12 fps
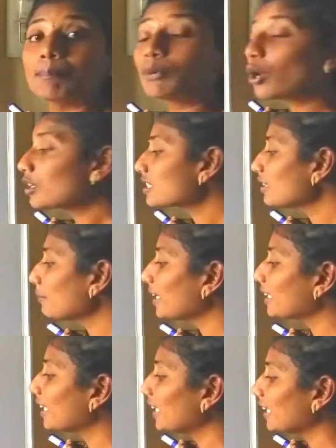
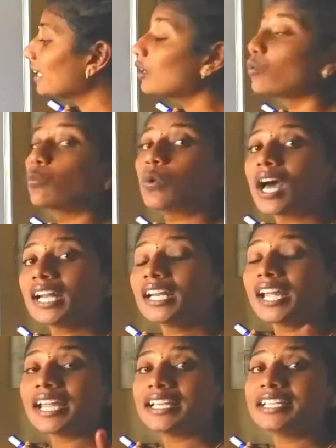Approximately
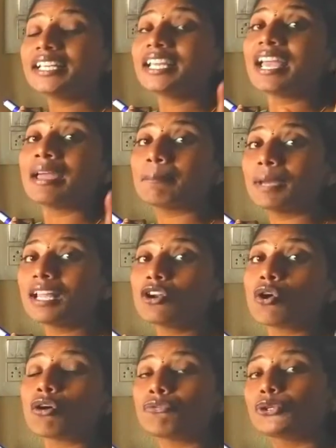180 ml
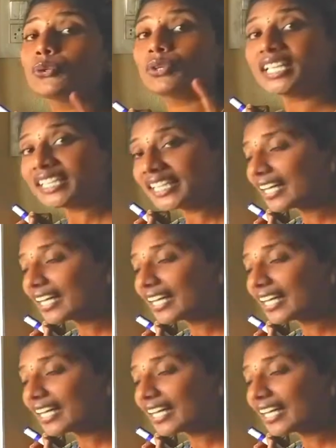of urine